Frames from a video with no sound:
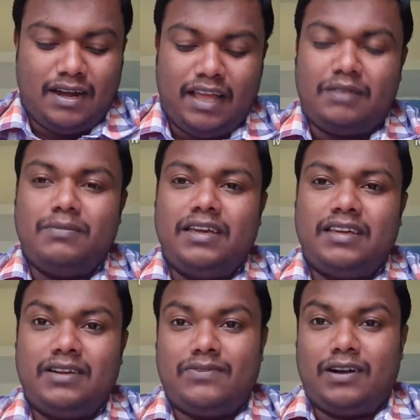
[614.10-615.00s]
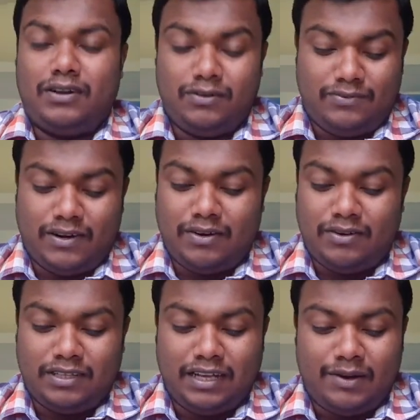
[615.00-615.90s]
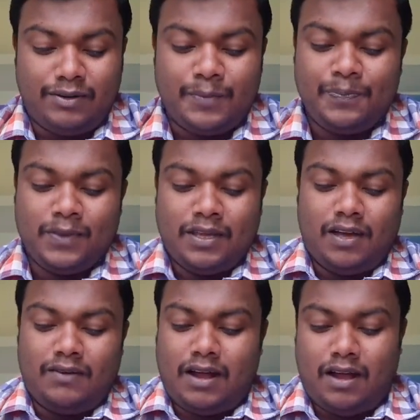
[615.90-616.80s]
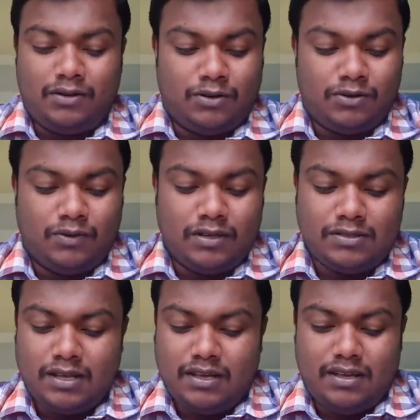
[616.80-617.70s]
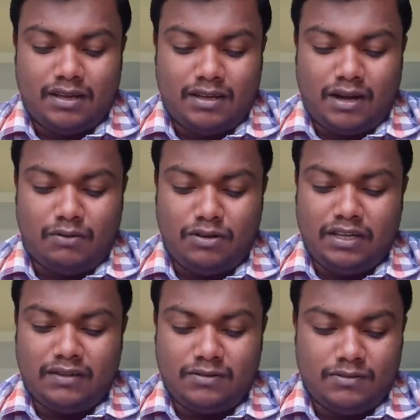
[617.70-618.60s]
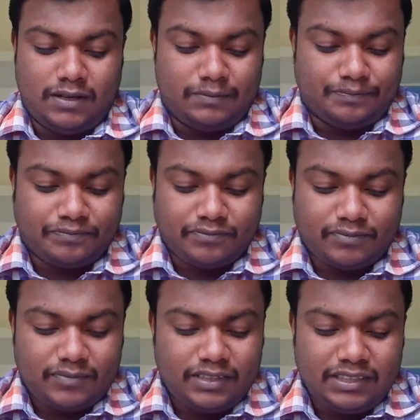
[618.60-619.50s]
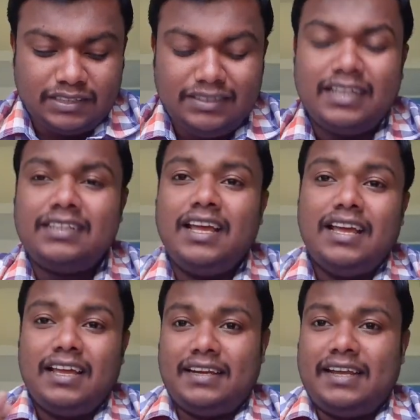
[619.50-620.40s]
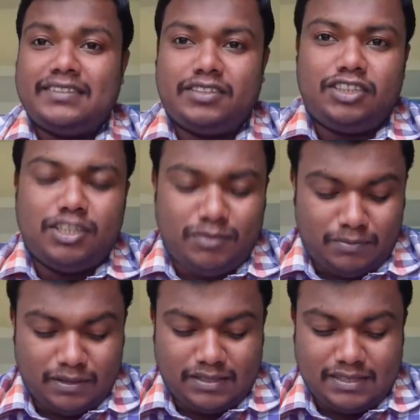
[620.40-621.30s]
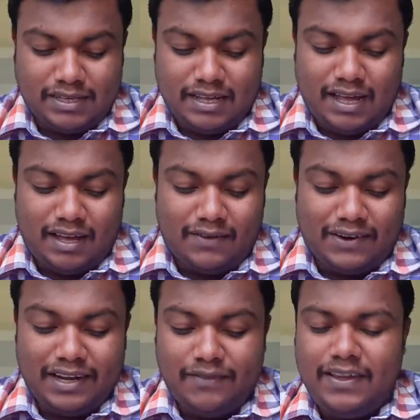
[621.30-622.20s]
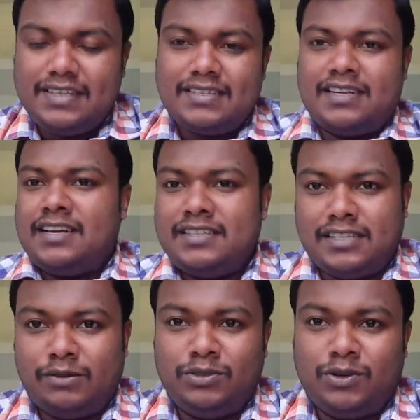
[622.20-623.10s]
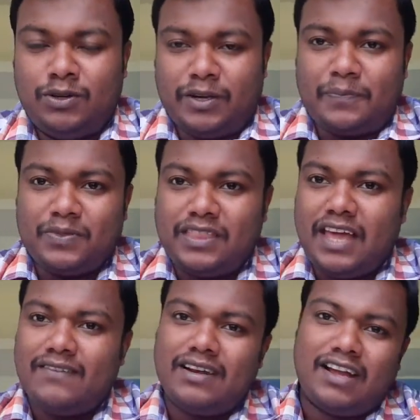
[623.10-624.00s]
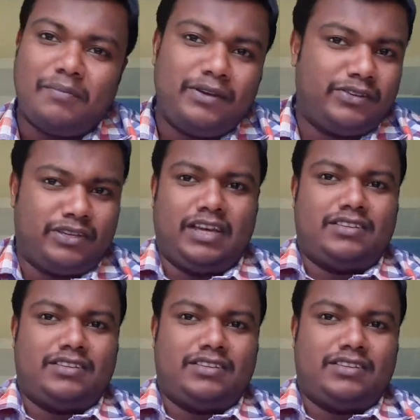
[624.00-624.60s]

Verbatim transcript: like making fun on the ground. Our hardcourt was rounding everywhere. Then next two members, our Livingston and Southcourt, they were also coming to